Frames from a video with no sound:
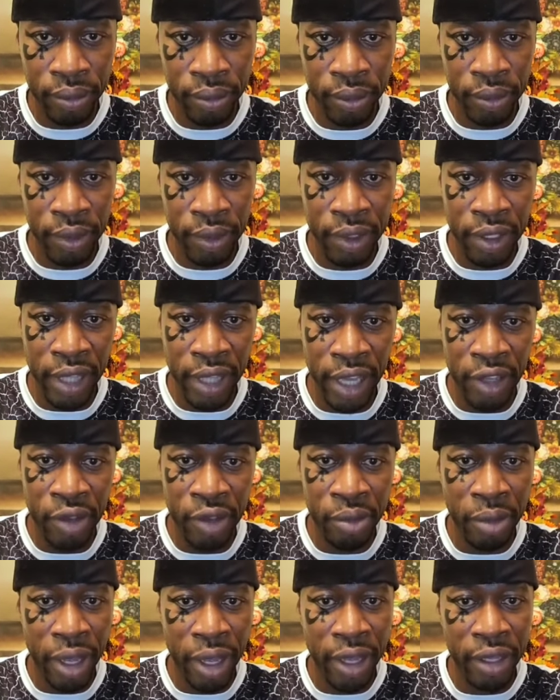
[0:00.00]
Thank you,
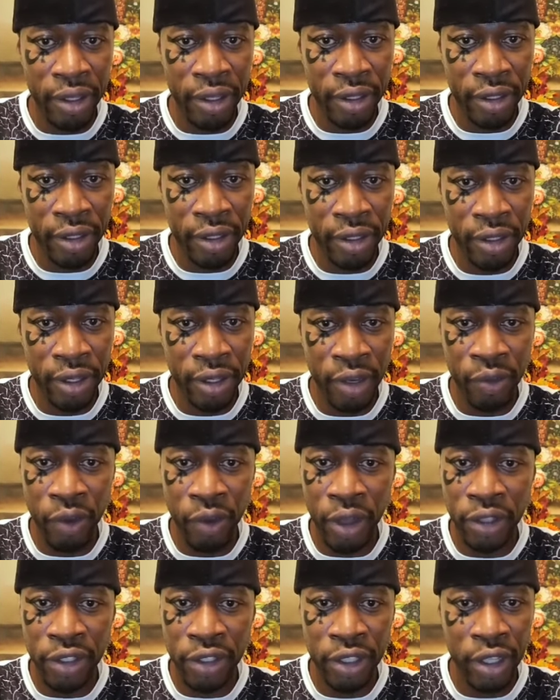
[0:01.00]
man. Ken Raw
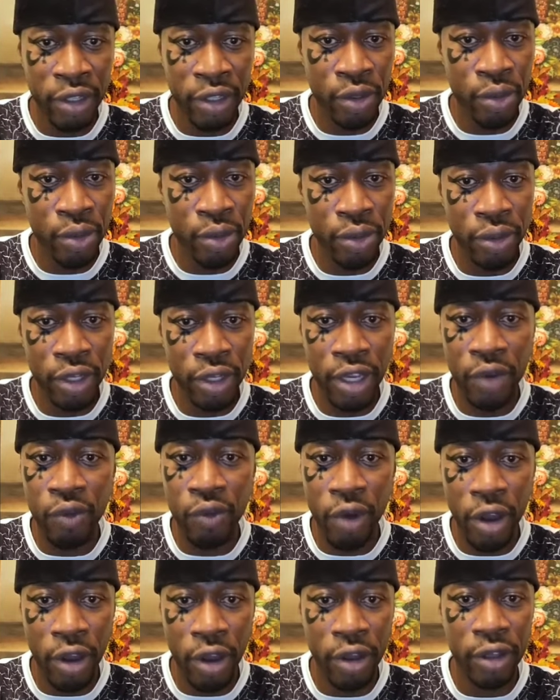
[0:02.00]
said you. Ken Raw
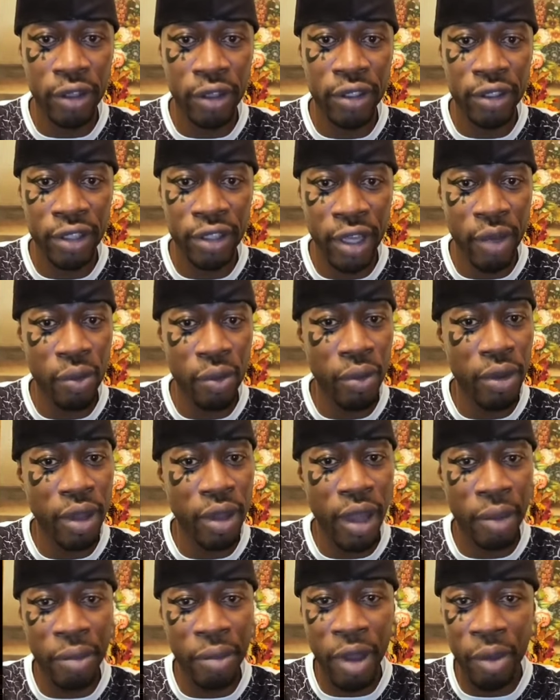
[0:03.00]
said I'm
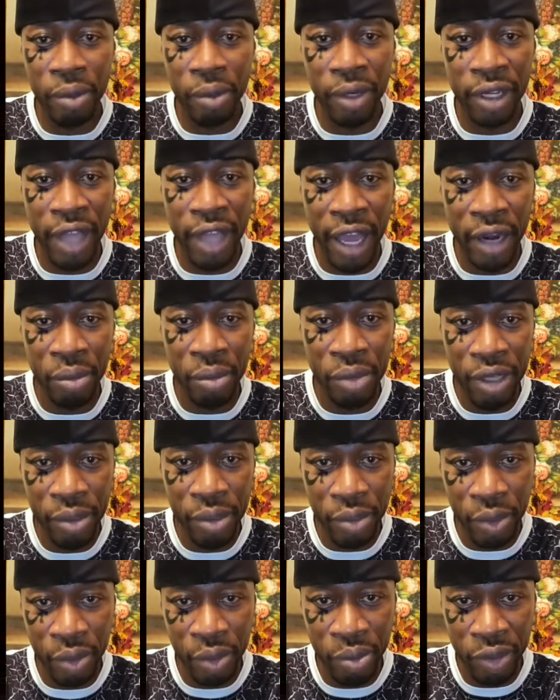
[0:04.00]
helping a lot of people. We
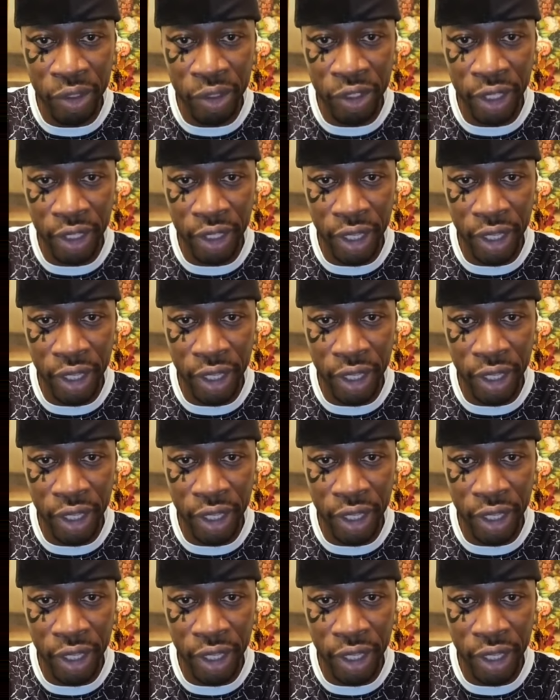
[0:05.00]
appreciate that.